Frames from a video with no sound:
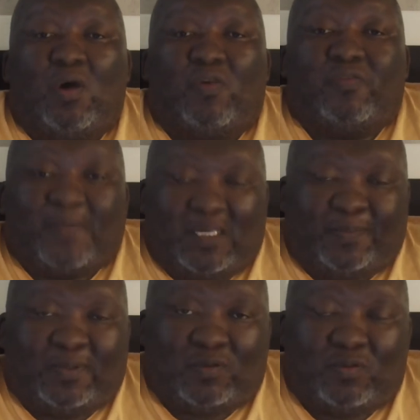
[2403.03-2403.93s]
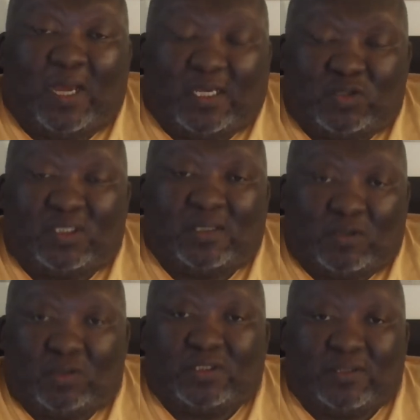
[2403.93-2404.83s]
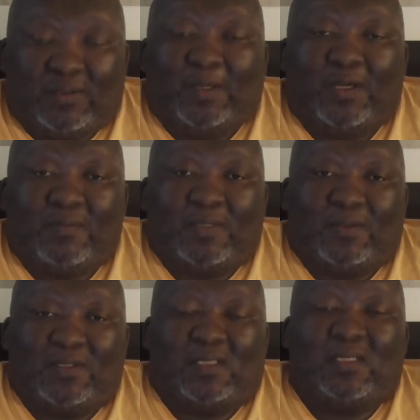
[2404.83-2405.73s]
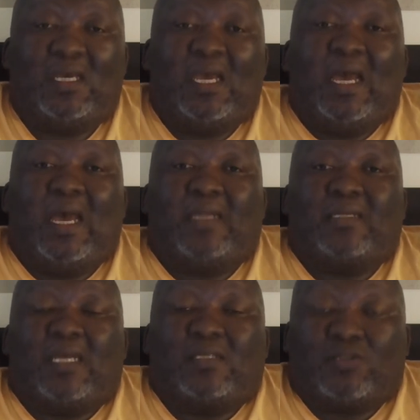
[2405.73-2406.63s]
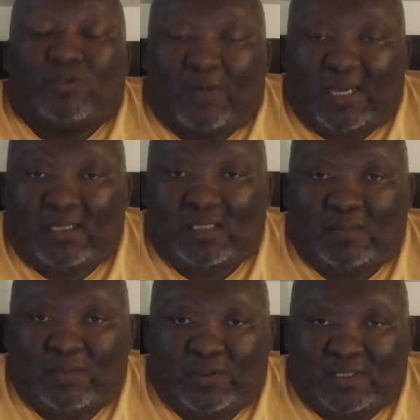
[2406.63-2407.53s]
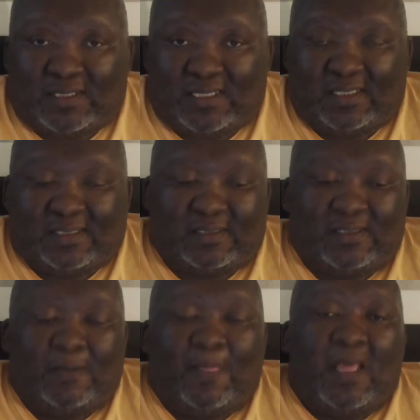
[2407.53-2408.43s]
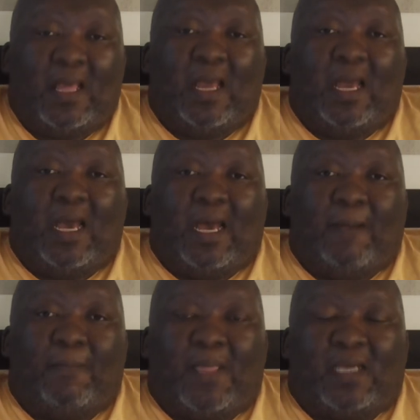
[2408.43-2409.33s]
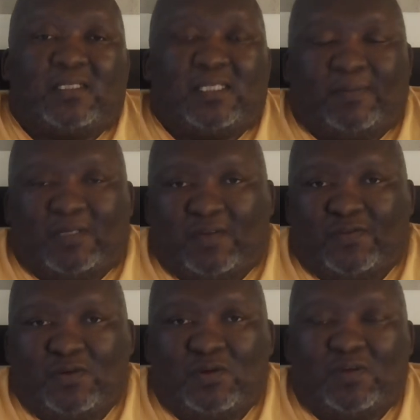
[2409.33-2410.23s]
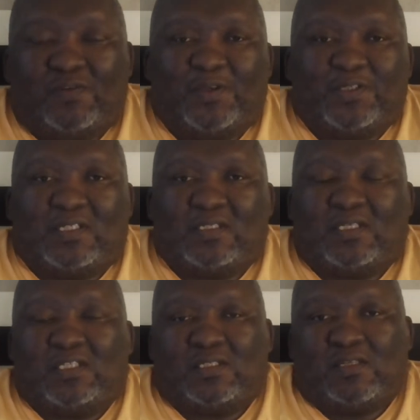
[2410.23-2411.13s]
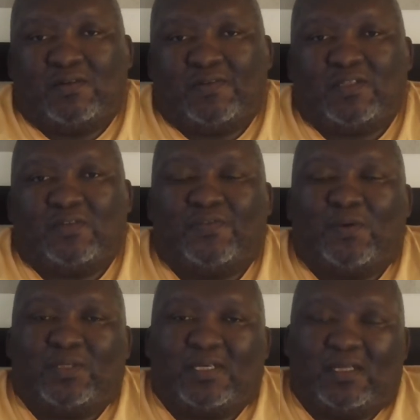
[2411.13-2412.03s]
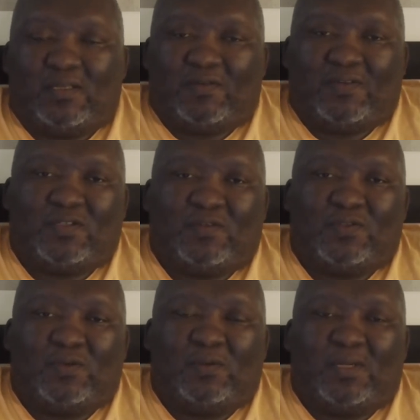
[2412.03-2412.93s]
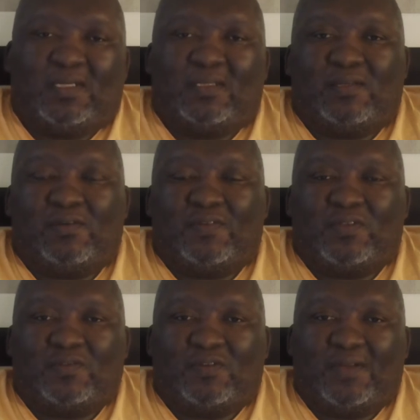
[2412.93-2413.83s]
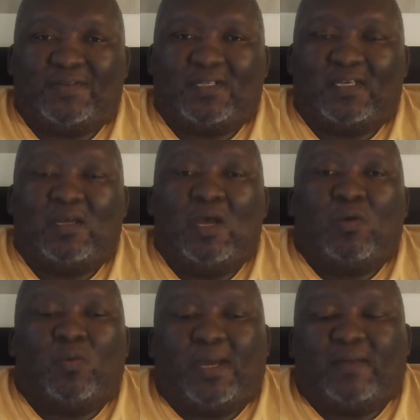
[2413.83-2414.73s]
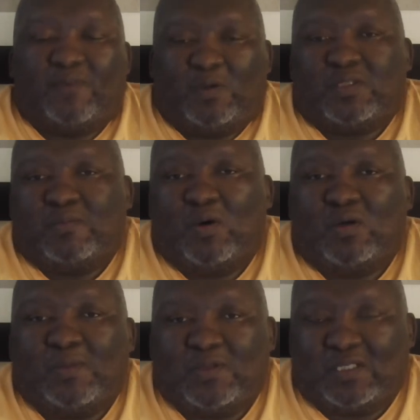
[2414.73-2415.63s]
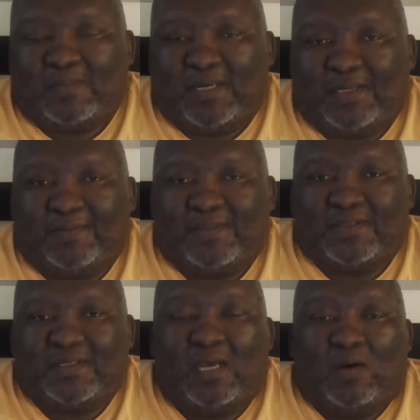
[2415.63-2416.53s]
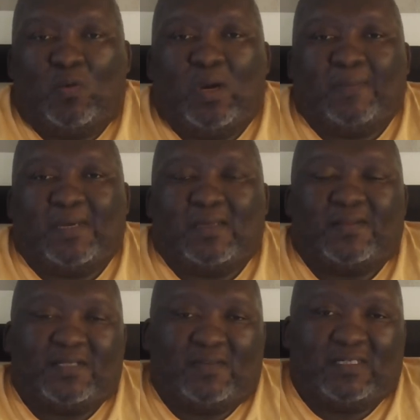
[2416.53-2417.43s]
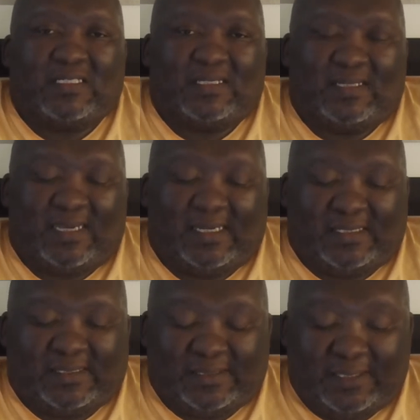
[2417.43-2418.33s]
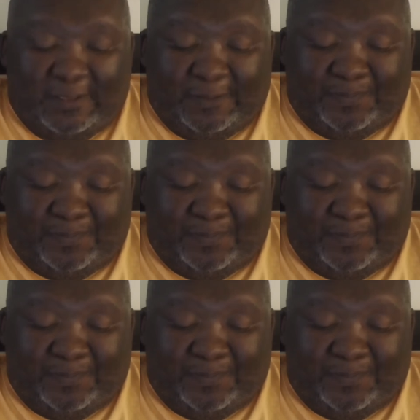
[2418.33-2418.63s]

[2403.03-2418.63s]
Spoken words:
of people who actually got to learn music and train in music studies, except a few universities such as the University of Fort Hare, the University of Zululand, and the University of Transkei, who had very small music departments way back in the 70s and the 80s.